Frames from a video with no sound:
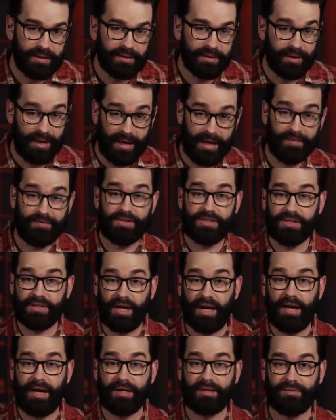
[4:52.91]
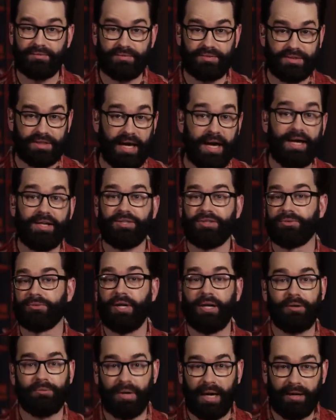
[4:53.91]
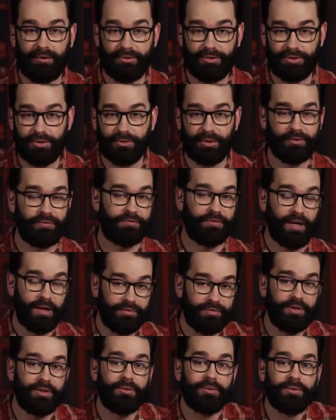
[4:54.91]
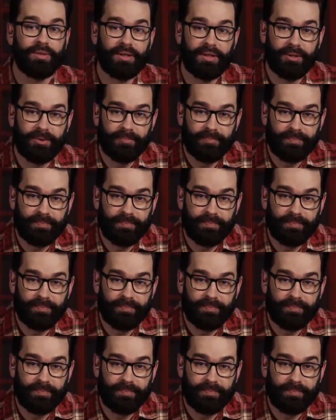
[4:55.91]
livestock dash around you, in front of you,